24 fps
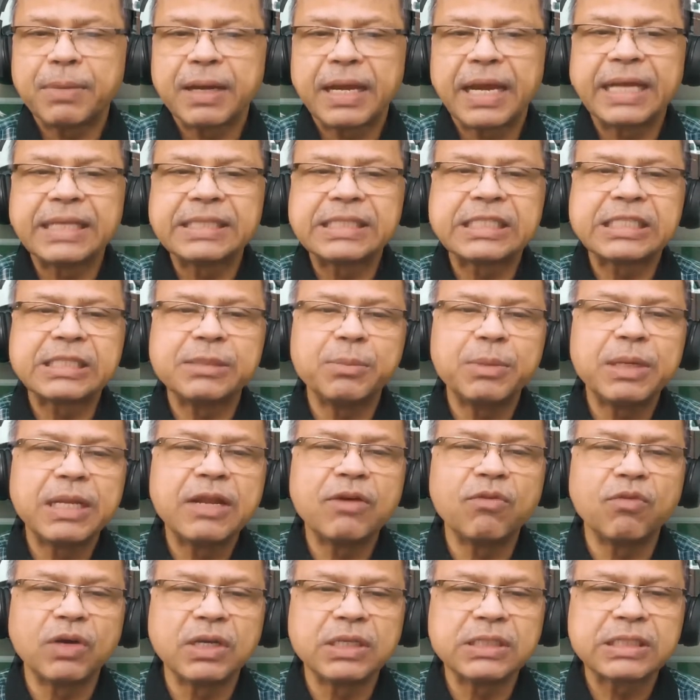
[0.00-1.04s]
and
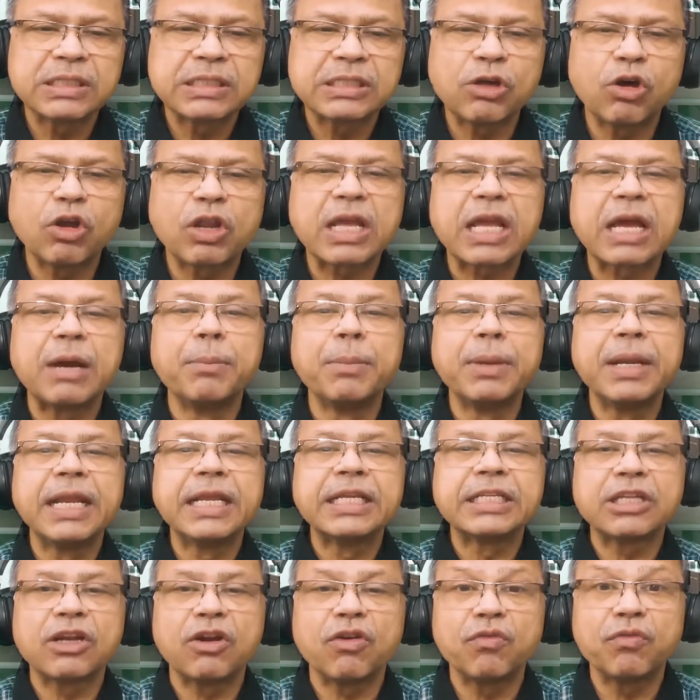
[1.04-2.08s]
similar ones, or a
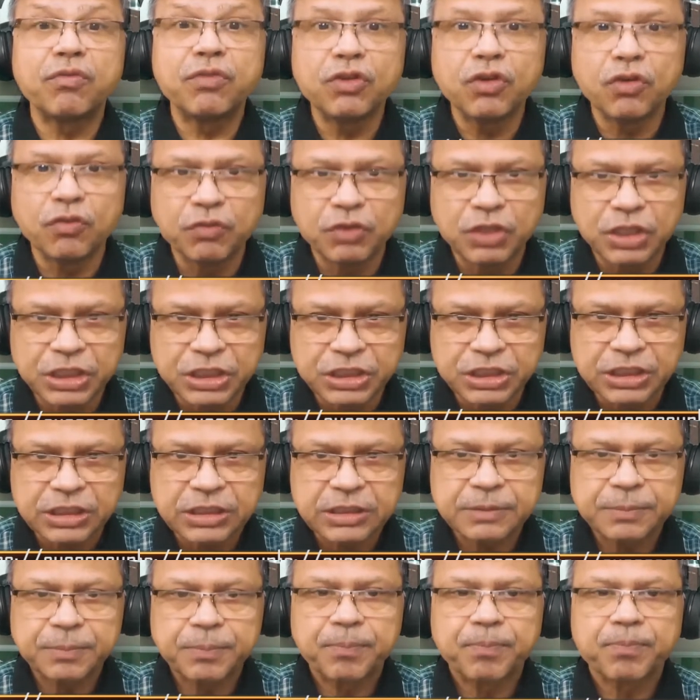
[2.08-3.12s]
combination of few of
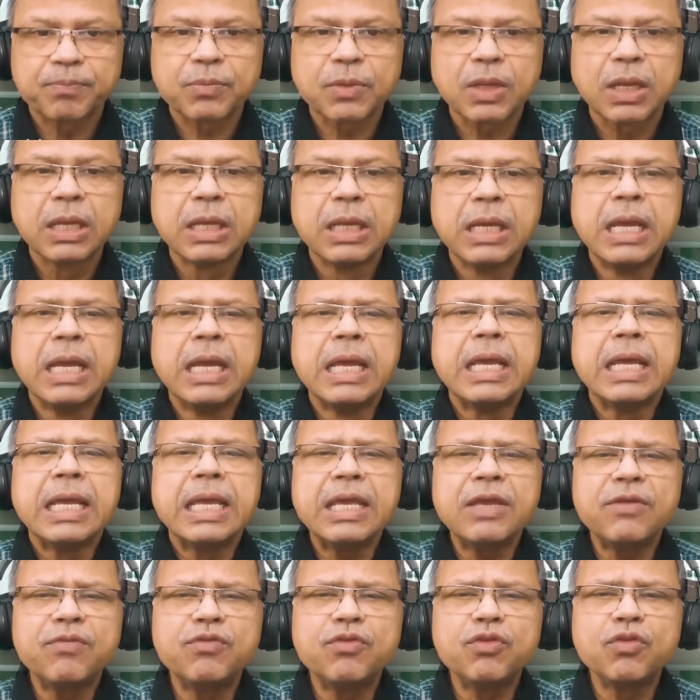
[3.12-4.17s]
these.
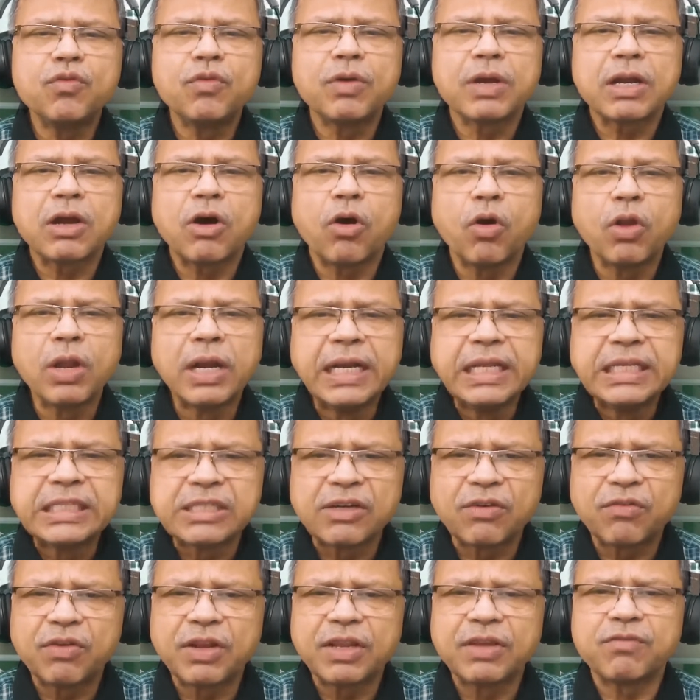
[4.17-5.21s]
If you were already
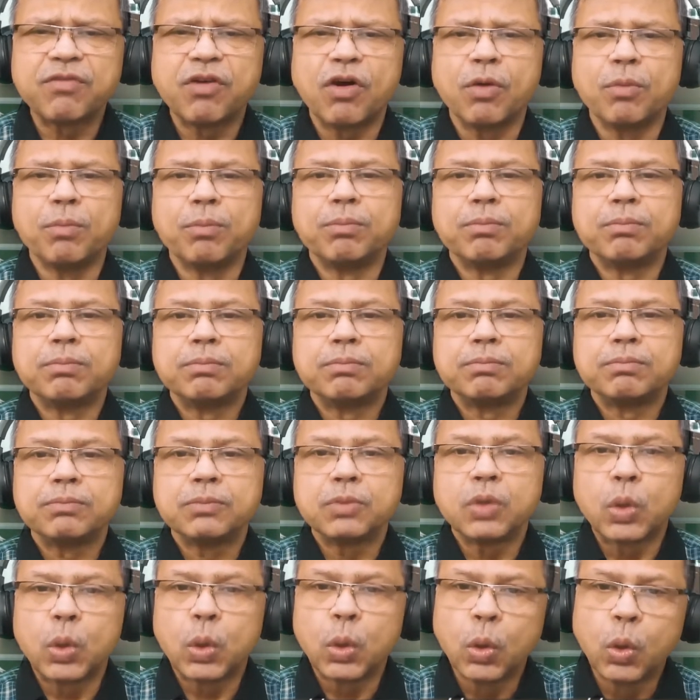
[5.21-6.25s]
suffering from
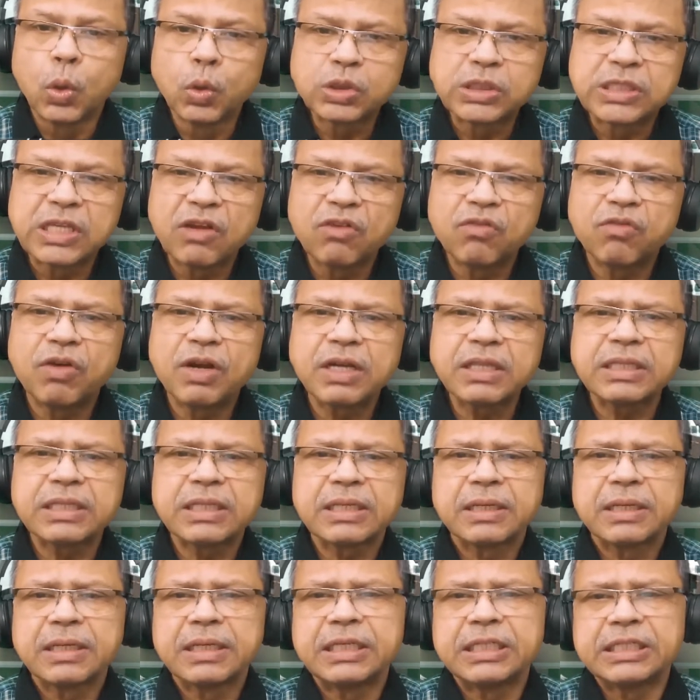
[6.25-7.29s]
low self-worth,
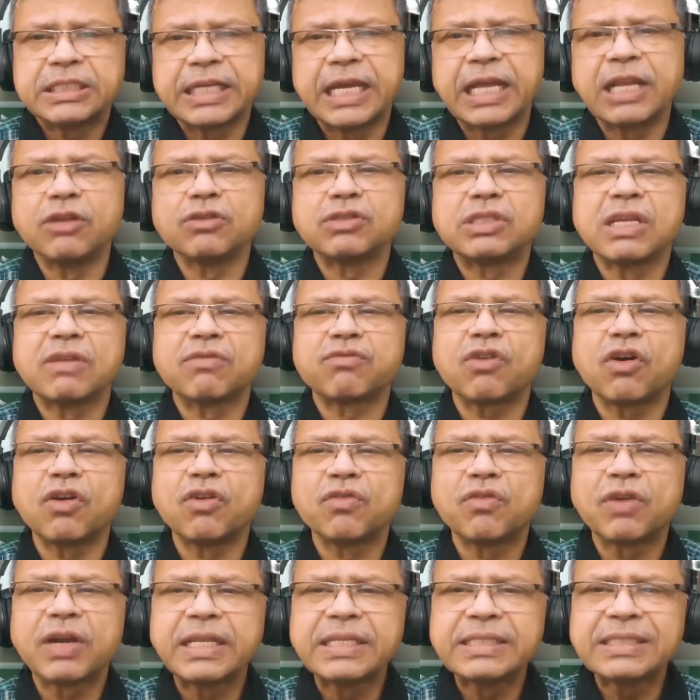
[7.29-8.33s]
shallow
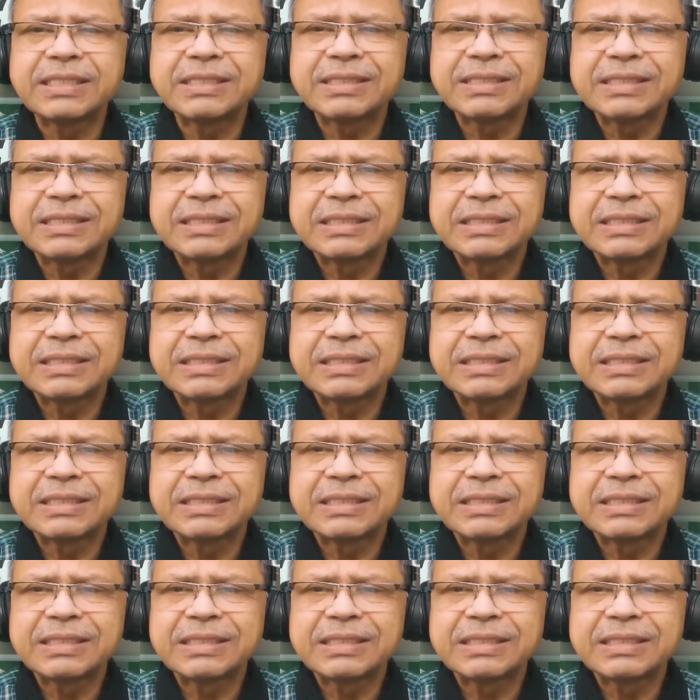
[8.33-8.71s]
self-confidence,